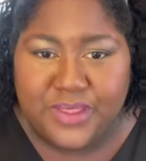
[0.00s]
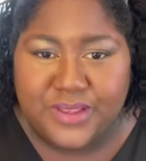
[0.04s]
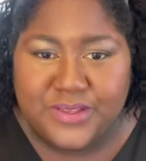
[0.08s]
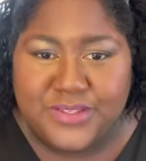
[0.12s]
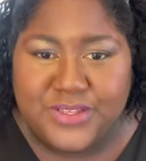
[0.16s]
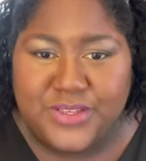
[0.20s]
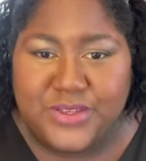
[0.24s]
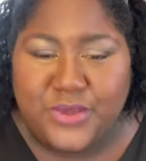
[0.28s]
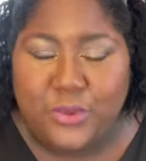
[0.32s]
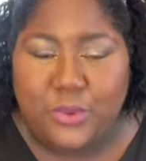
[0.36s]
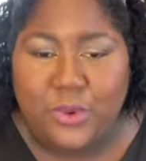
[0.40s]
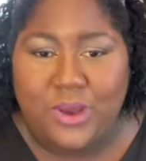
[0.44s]

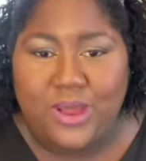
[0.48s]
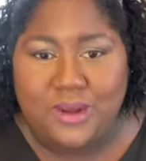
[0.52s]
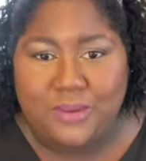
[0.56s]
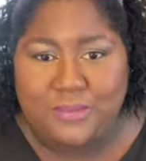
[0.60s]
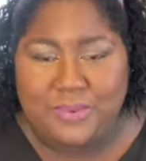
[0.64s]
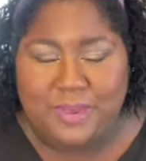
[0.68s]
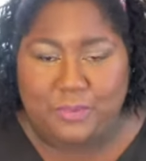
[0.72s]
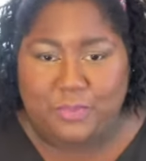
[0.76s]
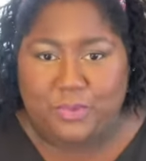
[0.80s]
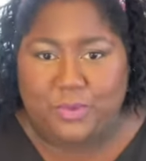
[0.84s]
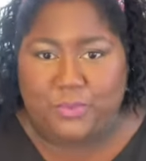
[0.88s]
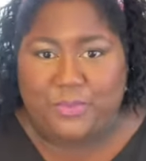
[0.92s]
So you want to
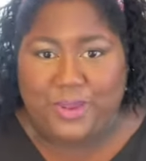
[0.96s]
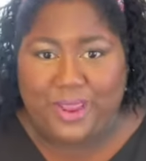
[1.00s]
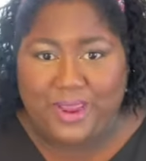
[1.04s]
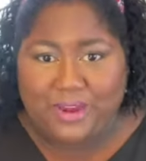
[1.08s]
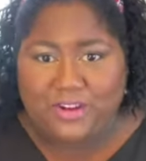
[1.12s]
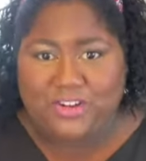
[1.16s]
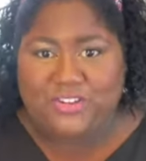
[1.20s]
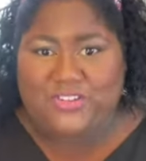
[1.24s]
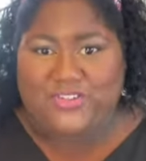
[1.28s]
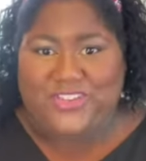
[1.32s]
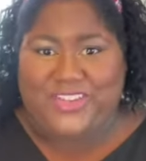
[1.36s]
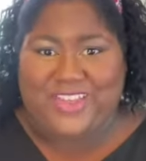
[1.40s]
be
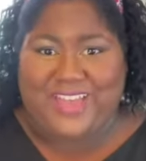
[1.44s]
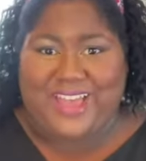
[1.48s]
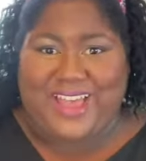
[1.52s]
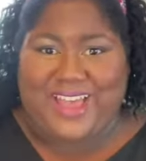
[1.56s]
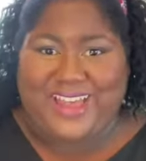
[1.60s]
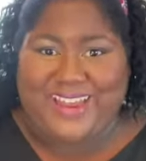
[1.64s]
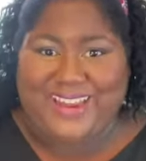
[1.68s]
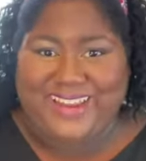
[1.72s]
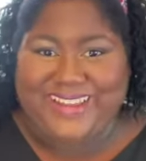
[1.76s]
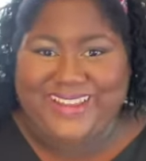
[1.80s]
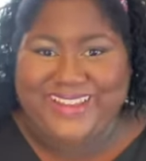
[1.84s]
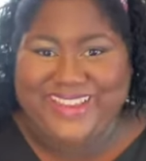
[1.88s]
prepared for
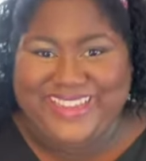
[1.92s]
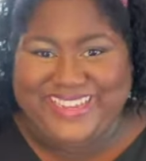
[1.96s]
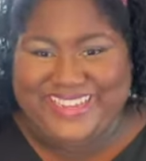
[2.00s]
that.